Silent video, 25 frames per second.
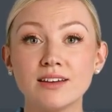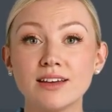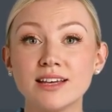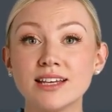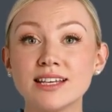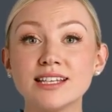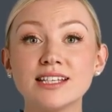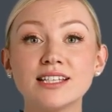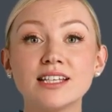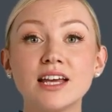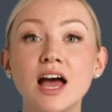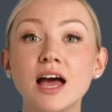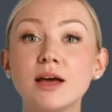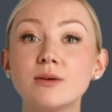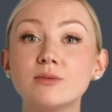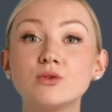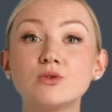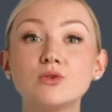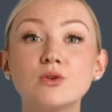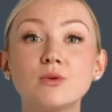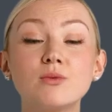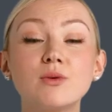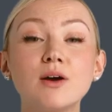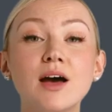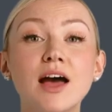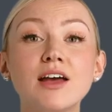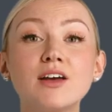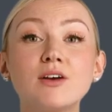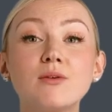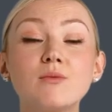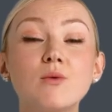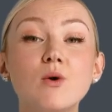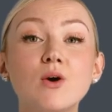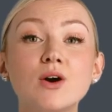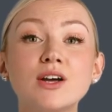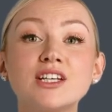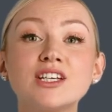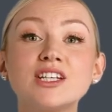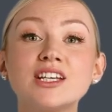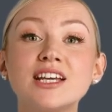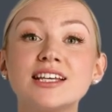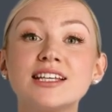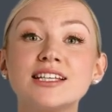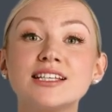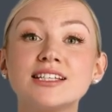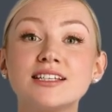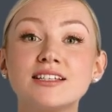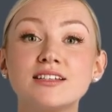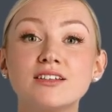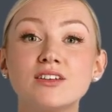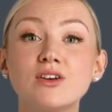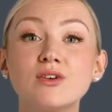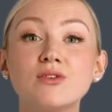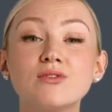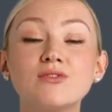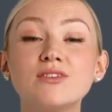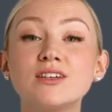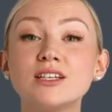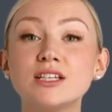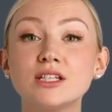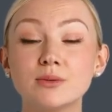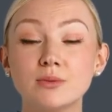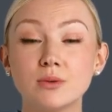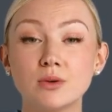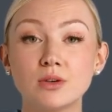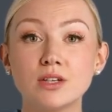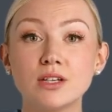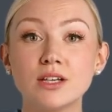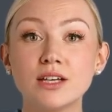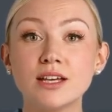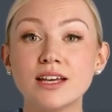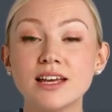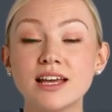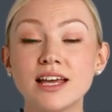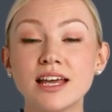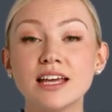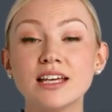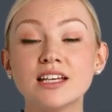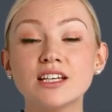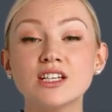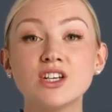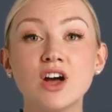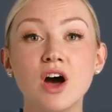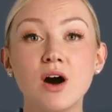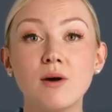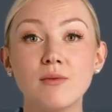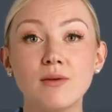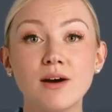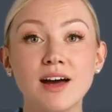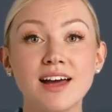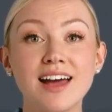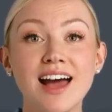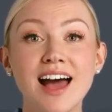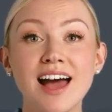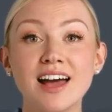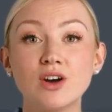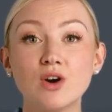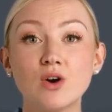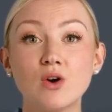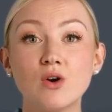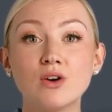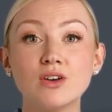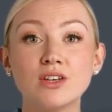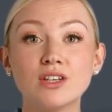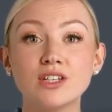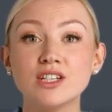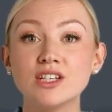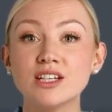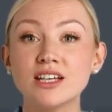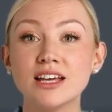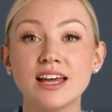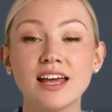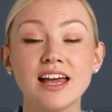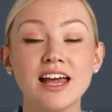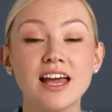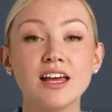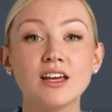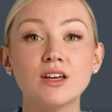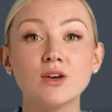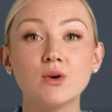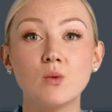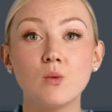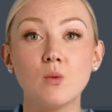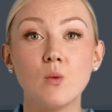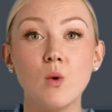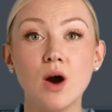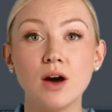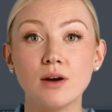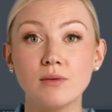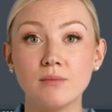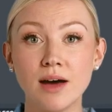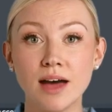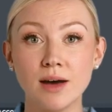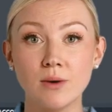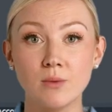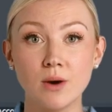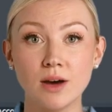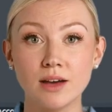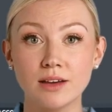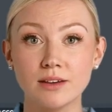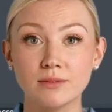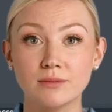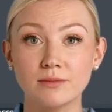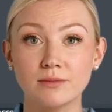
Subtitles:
it is time to apply the point check signal visible in the top right-hand corner to it one by one.